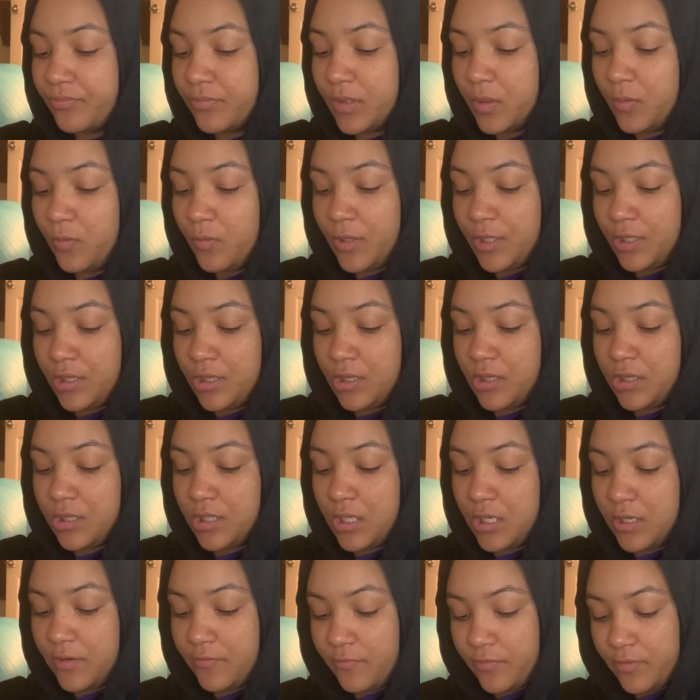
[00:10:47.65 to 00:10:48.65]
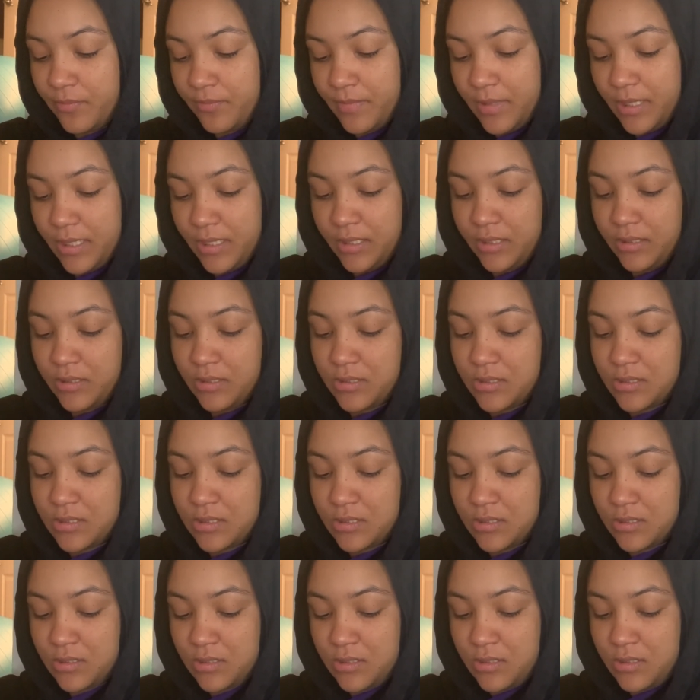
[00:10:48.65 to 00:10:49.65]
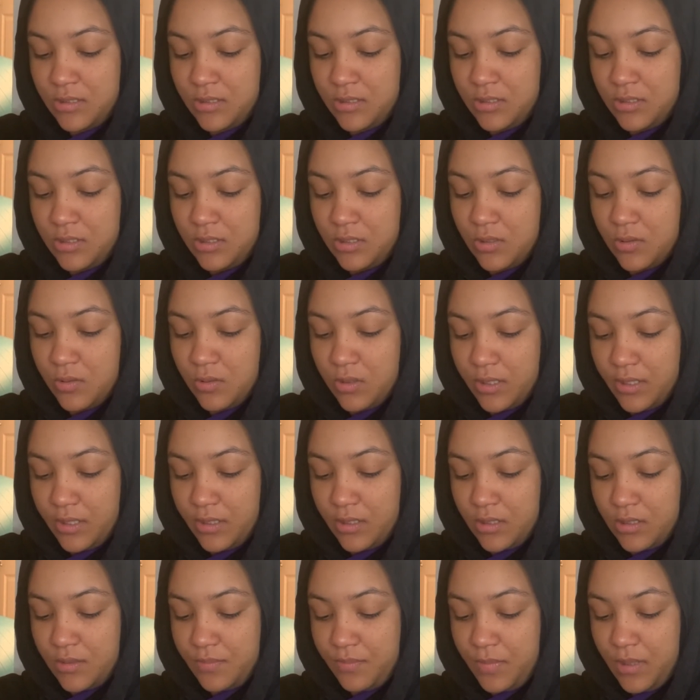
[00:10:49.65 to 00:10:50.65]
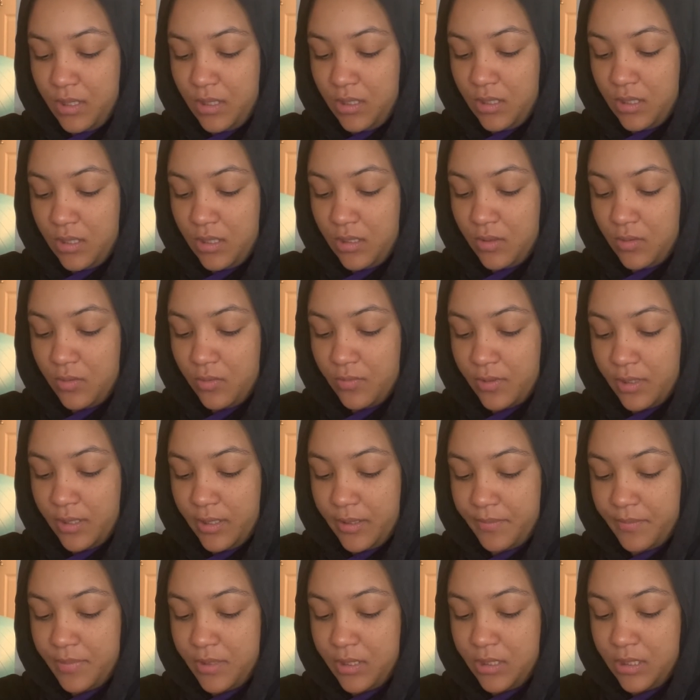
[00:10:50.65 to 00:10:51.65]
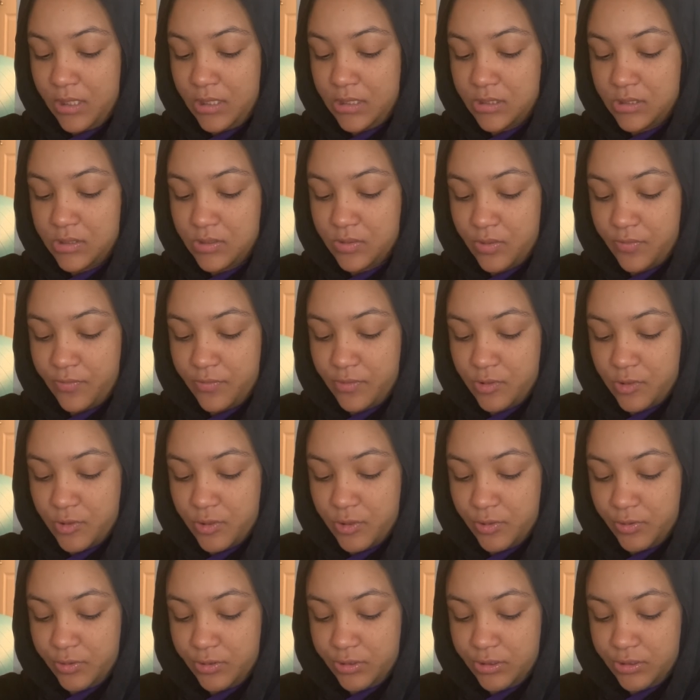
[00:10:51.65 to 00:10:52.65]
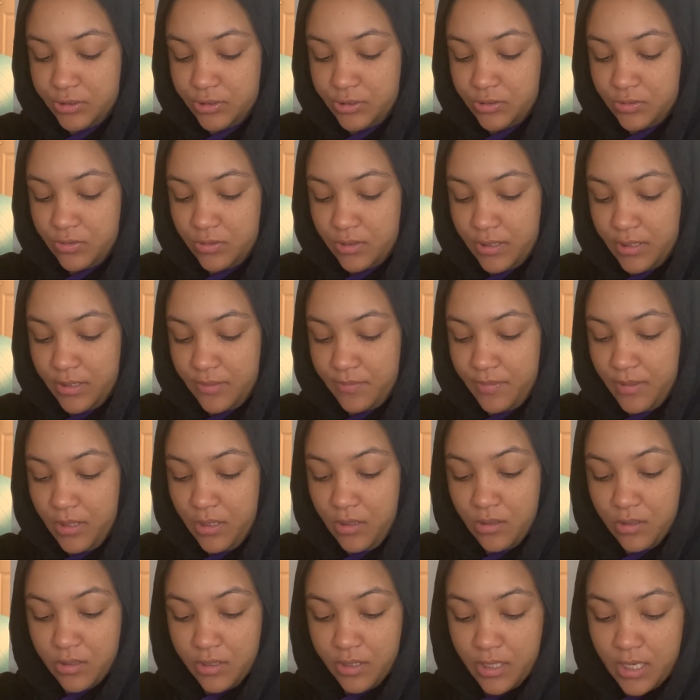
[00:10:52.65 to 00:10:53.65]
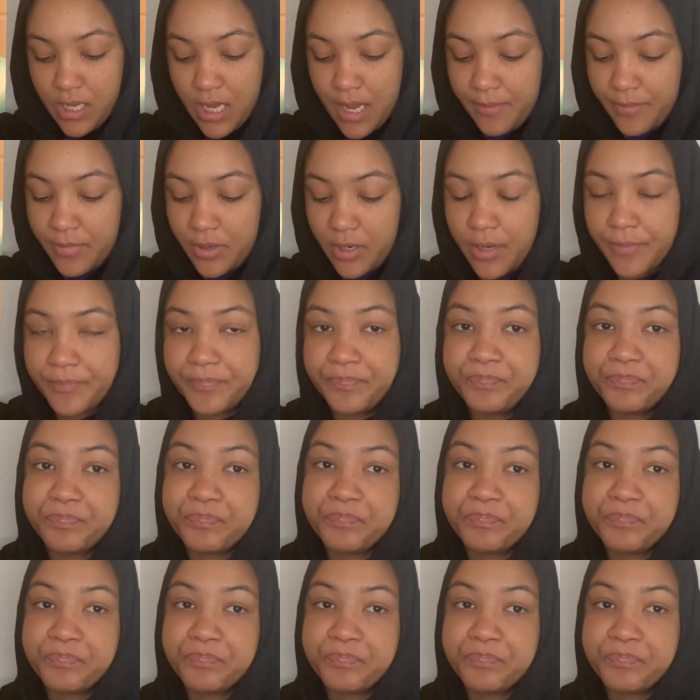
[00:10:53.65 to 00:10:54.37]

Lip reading: with government don't like being, or like police or soldiers don't like being on camera